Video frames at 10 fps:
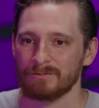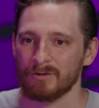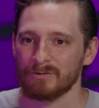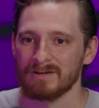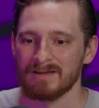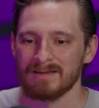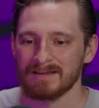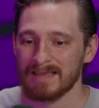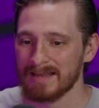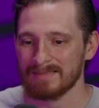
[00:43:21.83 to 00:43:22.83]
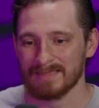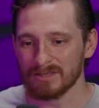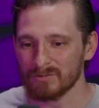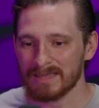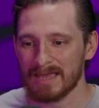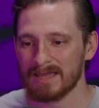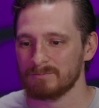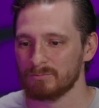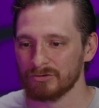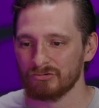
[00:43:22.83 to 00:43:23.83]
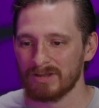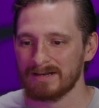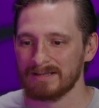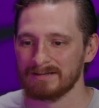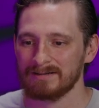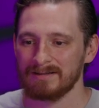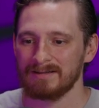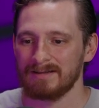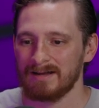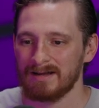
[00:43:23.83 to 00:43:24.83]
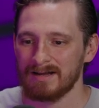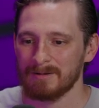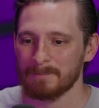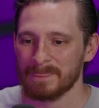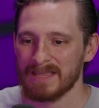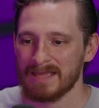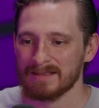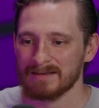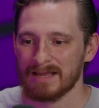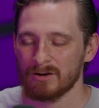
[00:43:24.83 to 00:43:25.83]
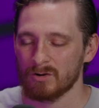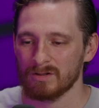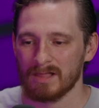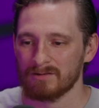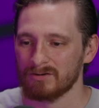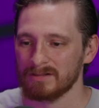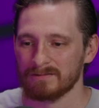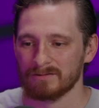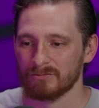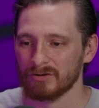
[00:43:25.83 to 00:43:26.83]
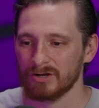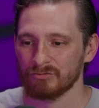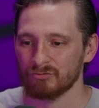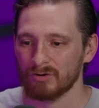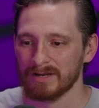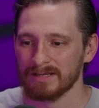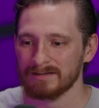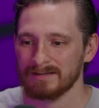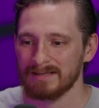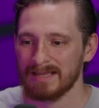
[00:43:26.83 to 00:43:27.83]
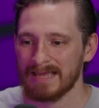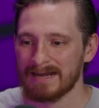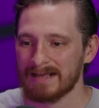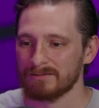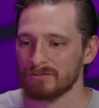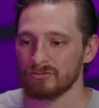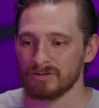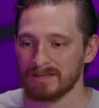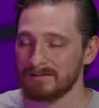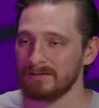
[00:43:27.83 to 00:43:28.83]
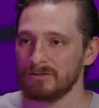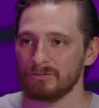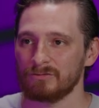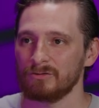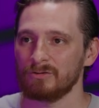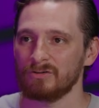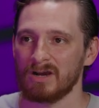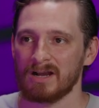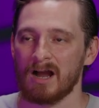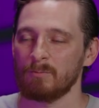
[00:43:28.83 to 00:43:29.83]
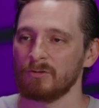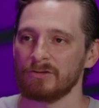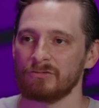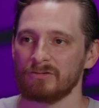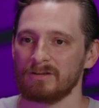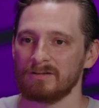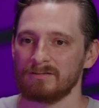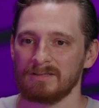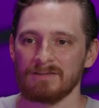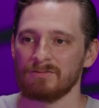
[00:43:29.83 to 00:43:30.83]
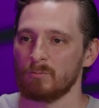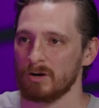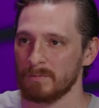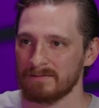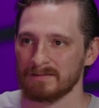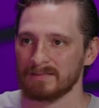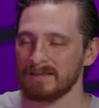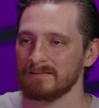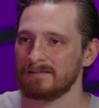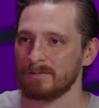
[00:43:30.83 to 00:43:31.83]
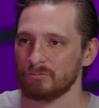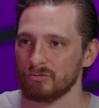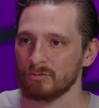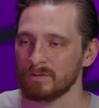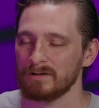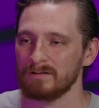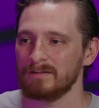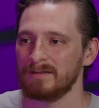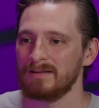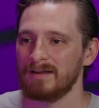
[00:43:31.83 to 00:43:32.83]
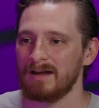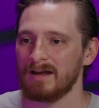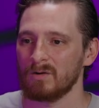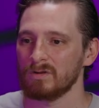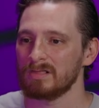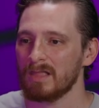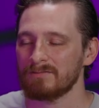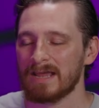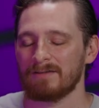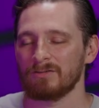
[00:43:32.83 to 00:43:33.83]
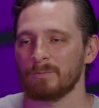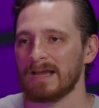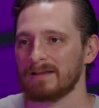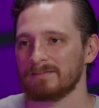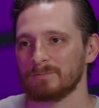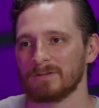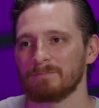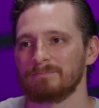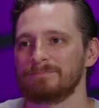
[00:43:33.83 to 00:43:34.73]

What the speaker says: So KK, thank you again, appreciate it. And I know a lot of our listeners are gonna enjoy it. And as you continue to accomplish even more amazing things, as I'm sure you will, would love to have you back at some time.